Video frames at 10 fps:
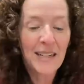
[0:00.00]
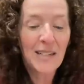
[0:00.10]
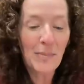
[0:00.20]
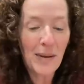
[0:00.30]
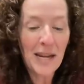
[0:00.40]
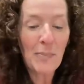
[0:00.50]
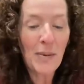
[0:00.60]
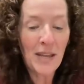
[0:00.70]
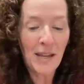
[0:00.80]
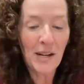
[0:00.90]
to make
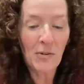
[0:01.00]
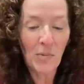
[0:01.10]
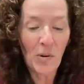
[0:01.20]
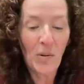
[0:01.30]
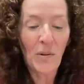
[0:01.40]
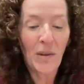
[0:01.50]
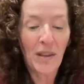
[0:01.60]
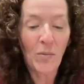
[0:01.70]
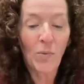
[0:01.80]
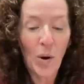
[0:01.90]
beginning
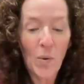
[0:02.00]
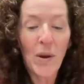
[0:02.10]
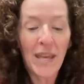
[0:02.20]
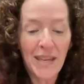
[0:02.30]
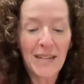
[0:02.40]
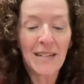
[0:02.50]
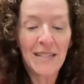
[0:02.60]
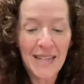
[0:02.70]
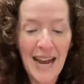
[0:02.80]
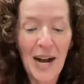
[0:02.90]
row in
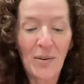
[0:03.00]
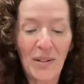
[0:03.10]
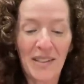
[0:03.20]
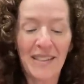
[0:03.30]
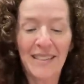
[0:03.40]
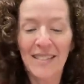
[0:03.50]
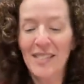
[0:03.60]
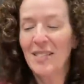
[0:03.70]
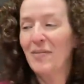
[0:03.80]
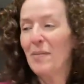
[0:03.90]
towel." And this
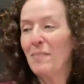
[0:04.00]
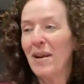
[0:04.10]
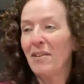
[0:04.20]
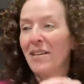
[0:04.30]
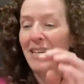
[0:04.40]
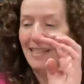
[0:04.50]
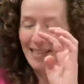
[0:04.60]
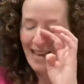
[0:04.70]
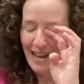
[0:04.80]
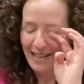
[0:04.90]
is from Mary
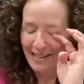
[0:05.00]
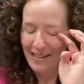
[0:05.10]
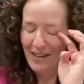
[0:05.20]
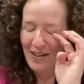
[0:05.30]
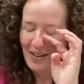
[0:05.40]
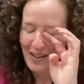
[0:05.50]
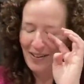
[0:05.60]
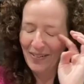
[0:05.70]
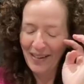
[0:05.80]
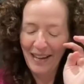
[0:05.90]
and Callie.
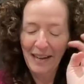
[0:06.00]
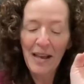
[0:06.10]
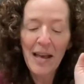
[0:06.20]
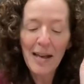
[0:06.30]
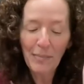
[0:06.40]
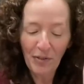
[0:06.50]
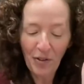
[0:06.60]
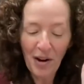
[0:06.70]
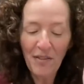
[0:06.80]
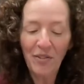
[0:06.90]
Okay,
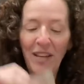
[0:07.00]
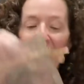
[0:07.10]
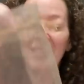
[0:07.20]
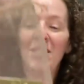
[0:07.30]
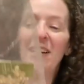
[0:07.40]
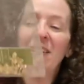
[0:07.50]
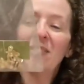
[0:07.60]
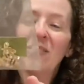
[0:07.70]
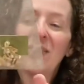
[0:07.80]
before I forget, she also